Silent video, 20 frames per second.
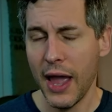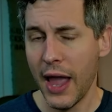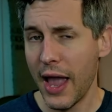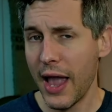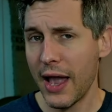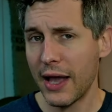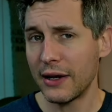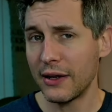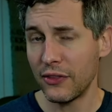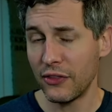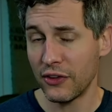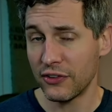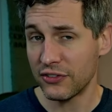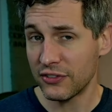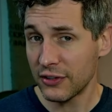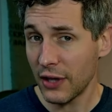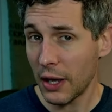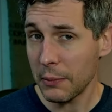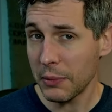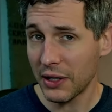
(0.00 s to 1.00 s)
And the
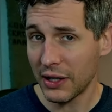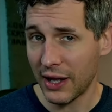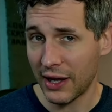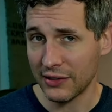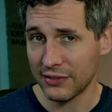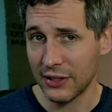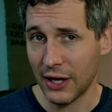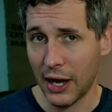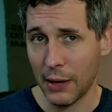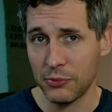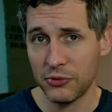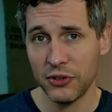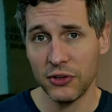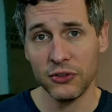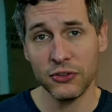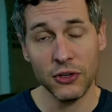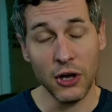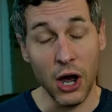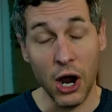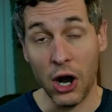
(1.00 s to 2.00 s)
subclass
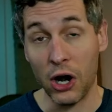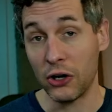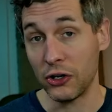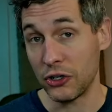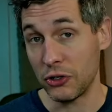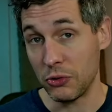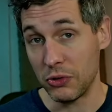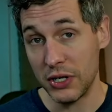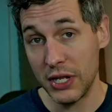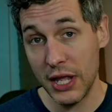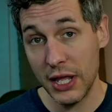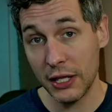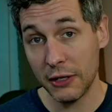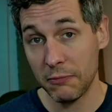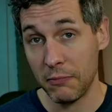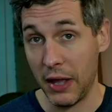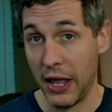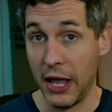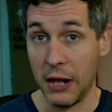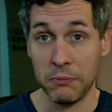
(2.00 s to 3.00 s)
options are unique
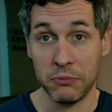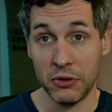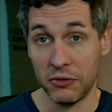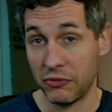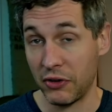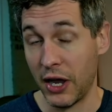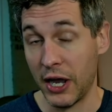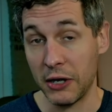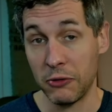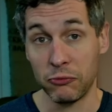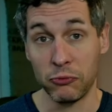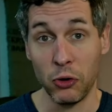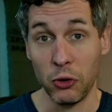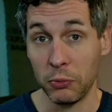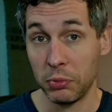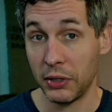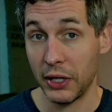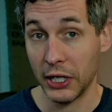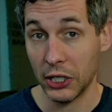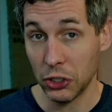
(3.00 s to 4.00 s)
and provide
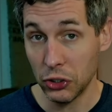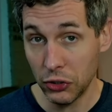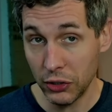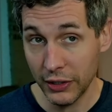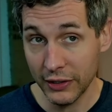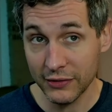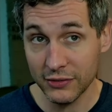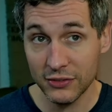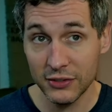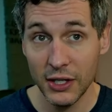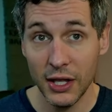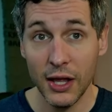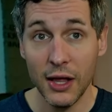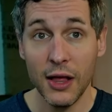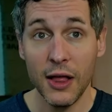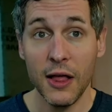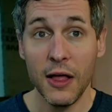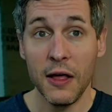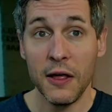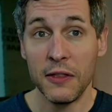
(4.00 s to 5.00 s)
role-playing hooks.
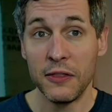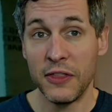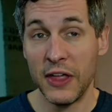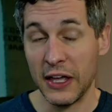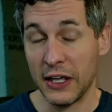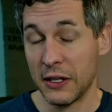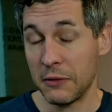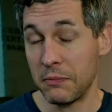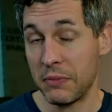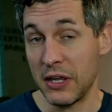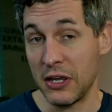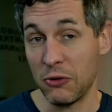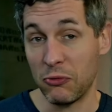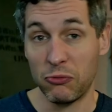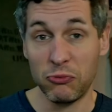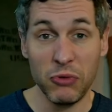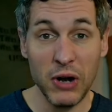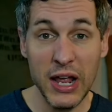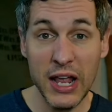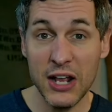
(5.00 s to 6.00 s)
They can be
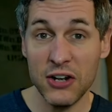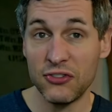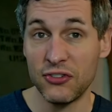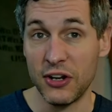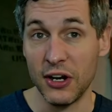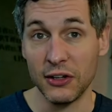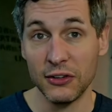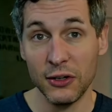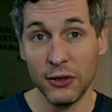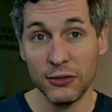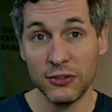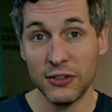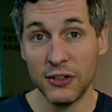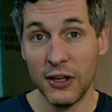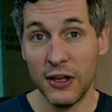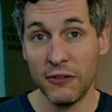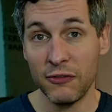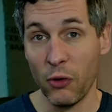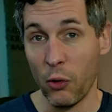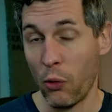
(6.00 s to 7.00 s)
ranged and
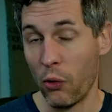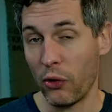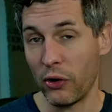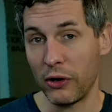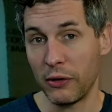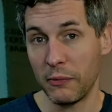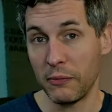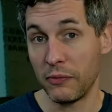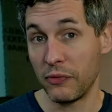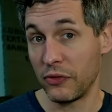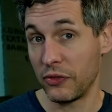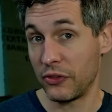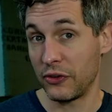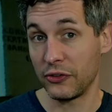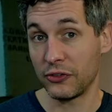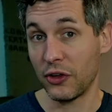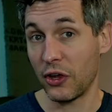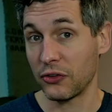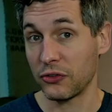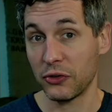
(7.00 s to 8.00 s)
elusive, or
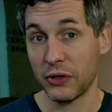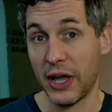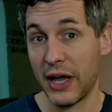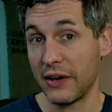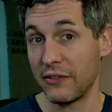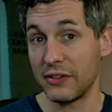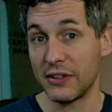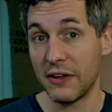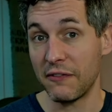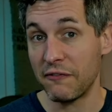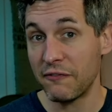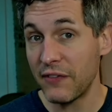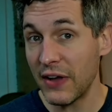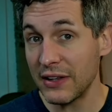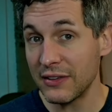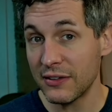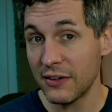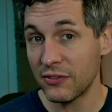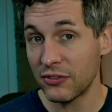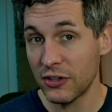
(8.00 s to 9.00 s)
there's also kind of a
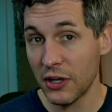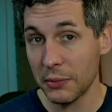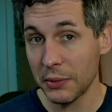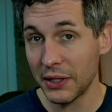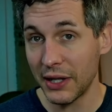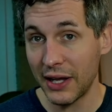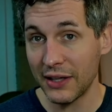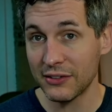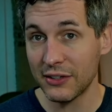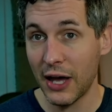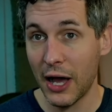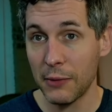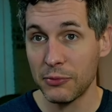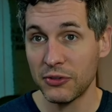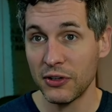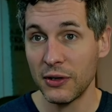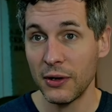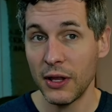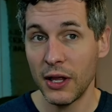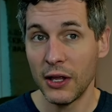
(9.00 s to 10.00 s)
defensive subclass
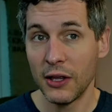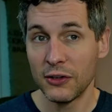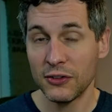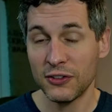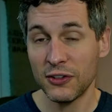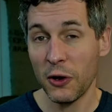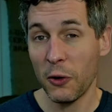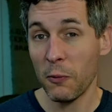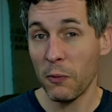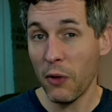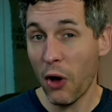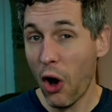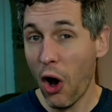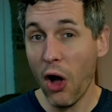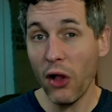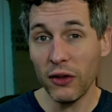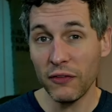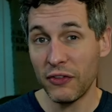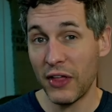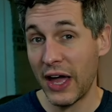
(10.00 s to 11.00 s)
option, so
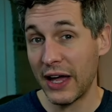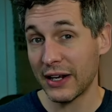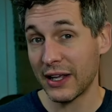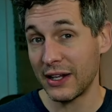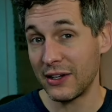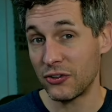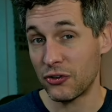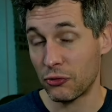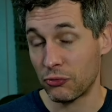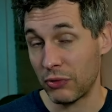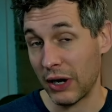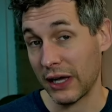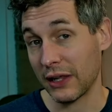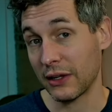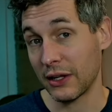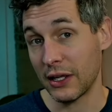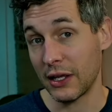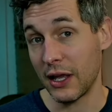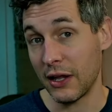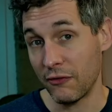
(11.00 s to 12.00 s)
all of that can
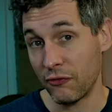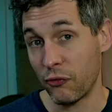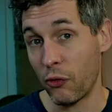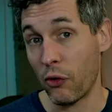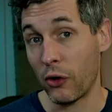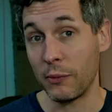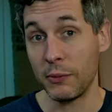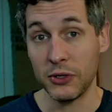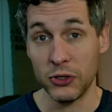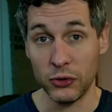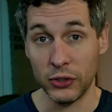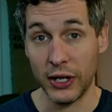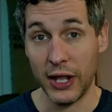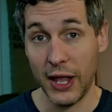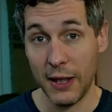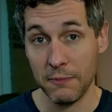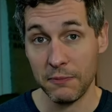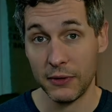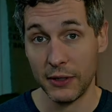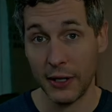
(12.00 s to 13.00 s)
directly inform your
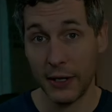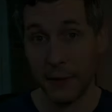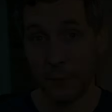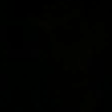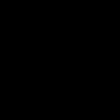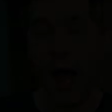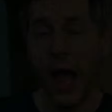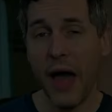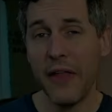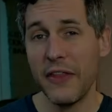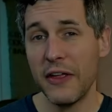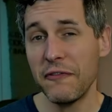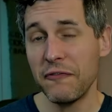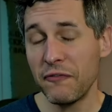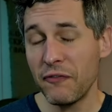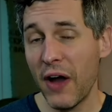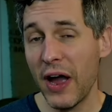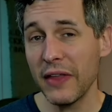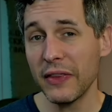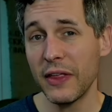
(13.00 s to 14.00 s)
gameplay. And then
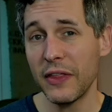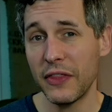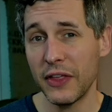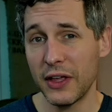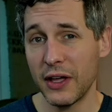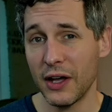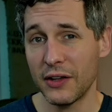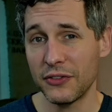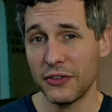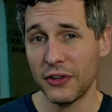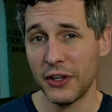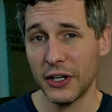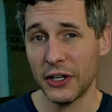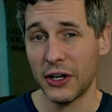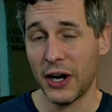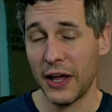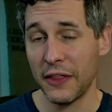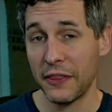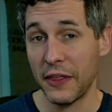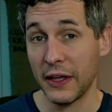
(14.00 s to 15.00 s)
finally, the
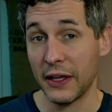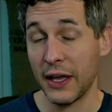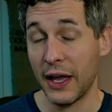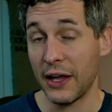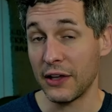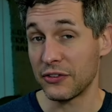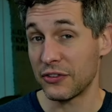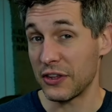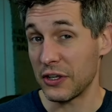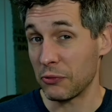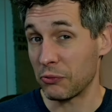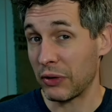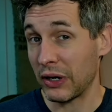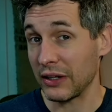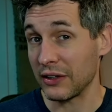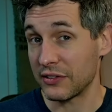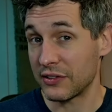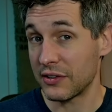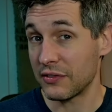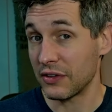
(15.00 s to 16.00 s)
Gunslinger, I think, has the
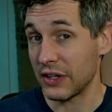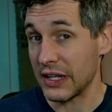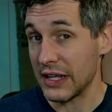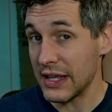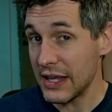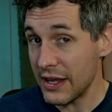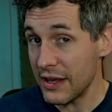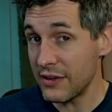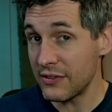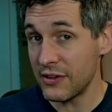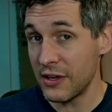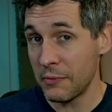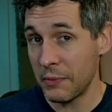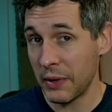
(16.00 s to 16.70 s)
relatively easy